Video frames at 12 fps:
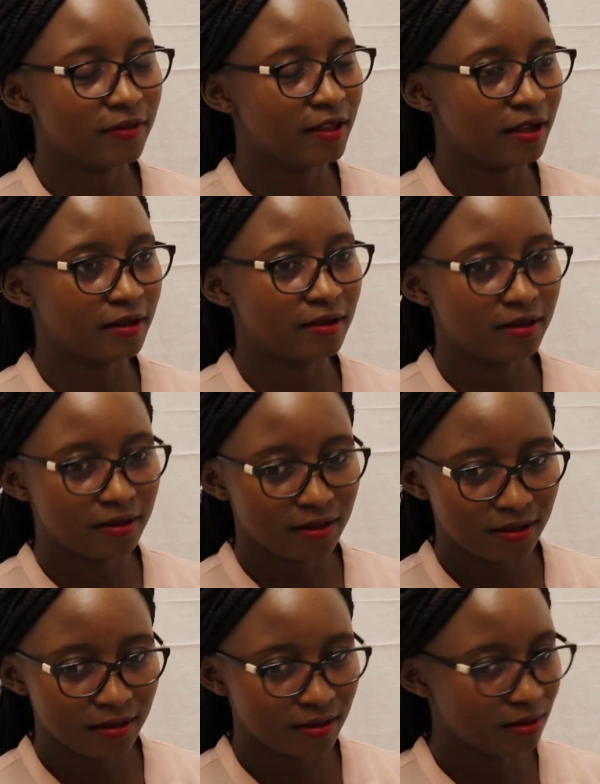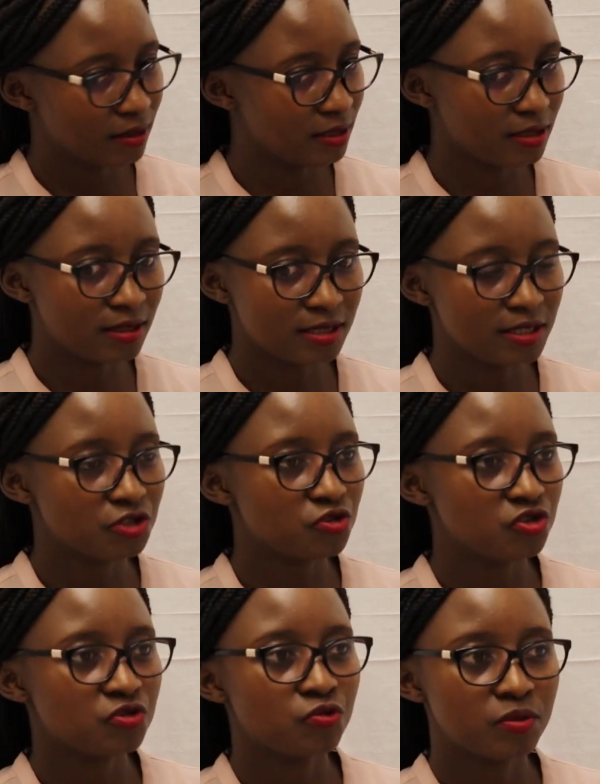then the
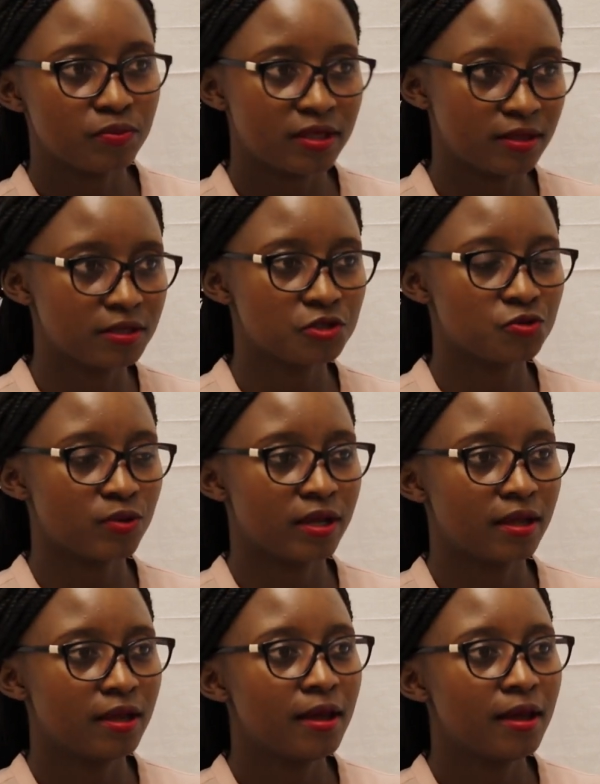situation would be this way.